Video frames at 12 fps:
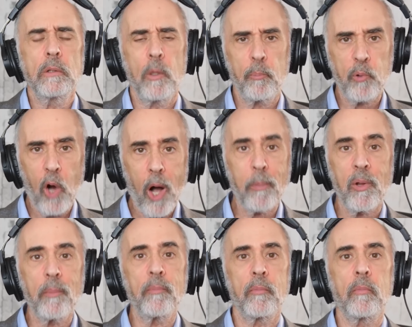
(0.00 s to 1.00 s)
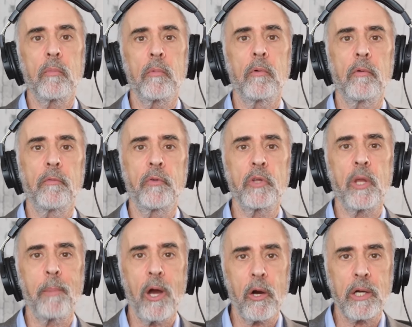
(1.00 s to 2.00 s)
The problem for
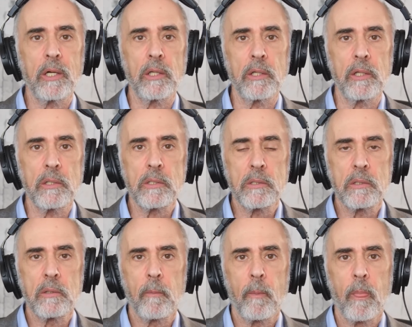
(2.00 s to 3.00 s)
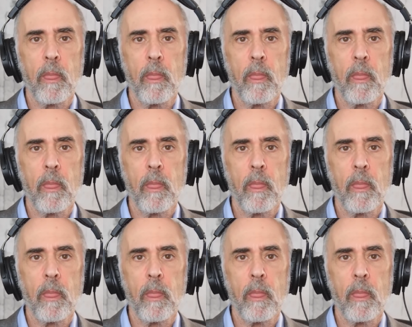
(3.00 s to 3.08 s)
the American elites